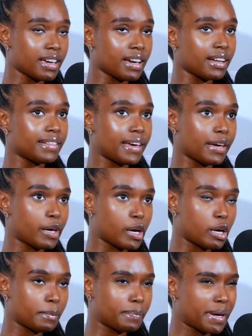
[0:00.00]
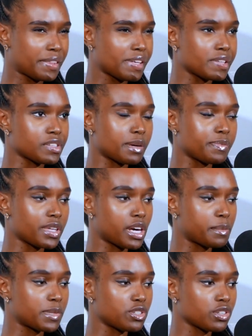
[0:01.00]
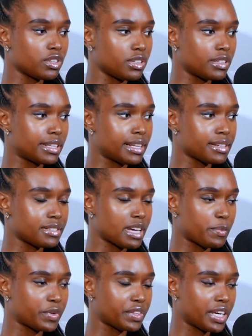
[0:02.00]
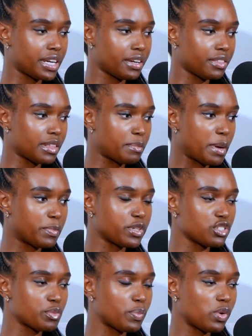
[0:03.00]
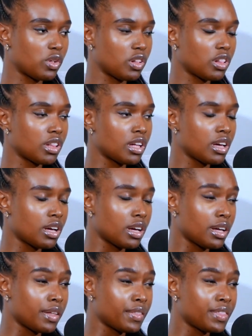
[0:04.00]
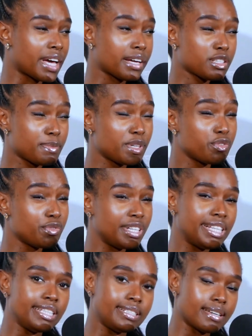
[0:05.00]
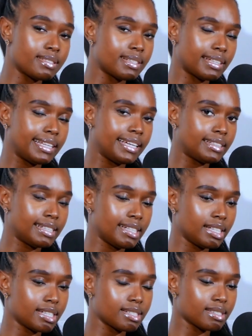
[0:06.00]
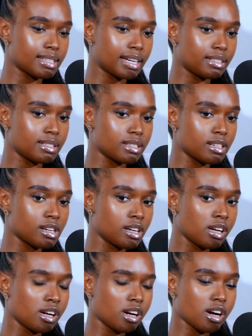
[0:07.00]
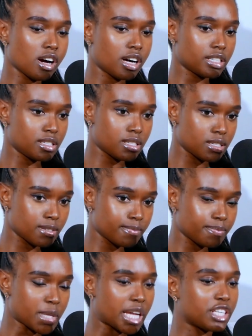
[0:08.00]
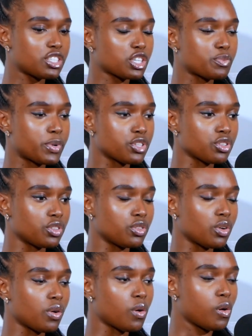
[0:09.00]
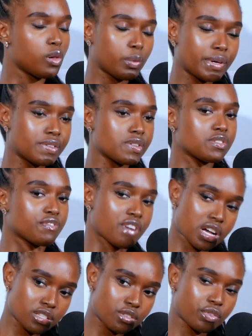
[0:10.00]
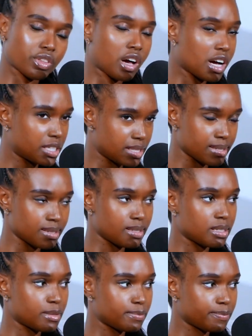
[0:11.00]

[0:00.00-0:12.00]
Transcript: yeah like um i think it's something i mentioned the last time with kenneth that my principle that has been really tested lately is that art and its expression always is first for the artist